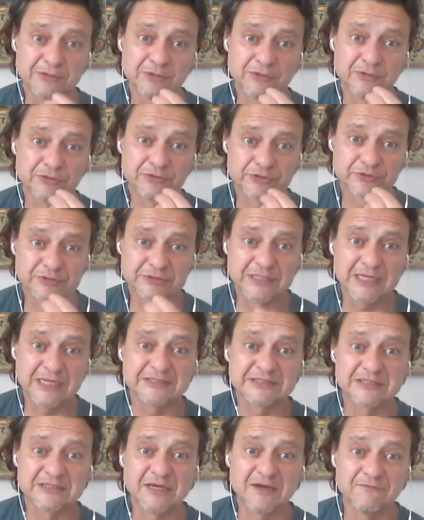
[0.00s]
because
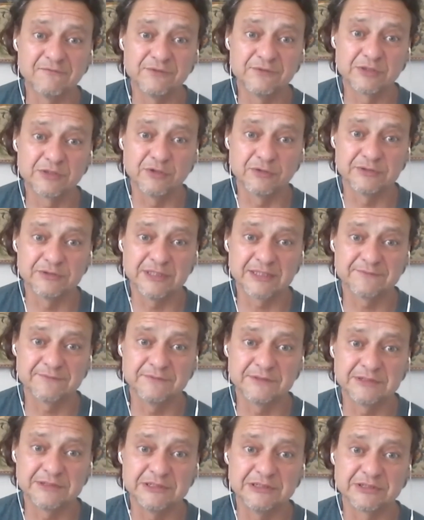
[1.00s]
that's how we connect
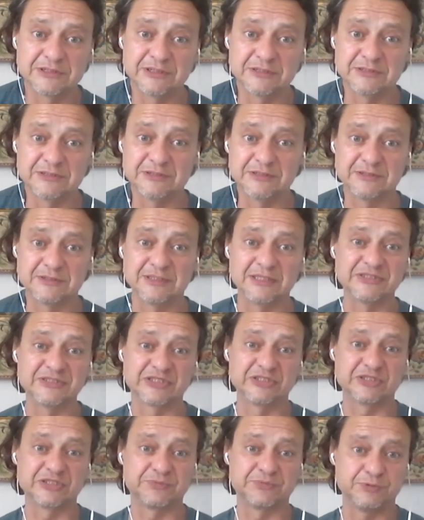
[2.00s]
with each other as
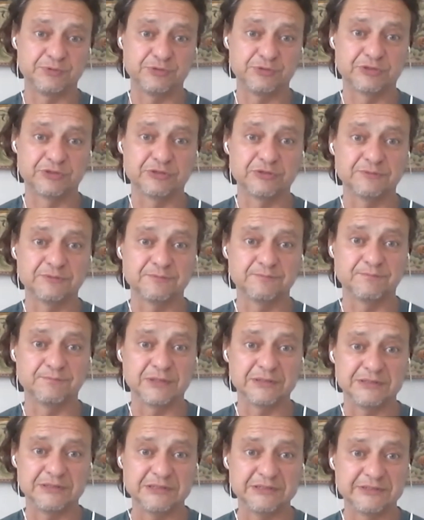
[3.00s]
a spiritual
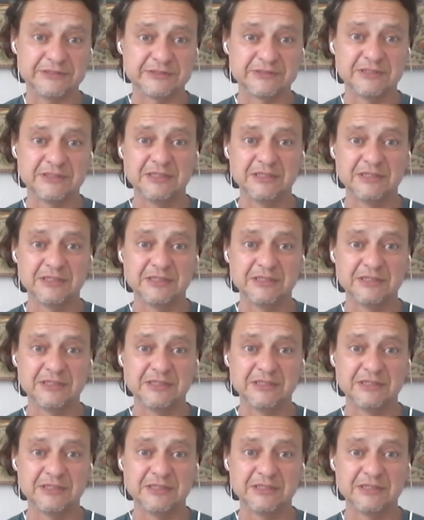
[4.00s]
bodies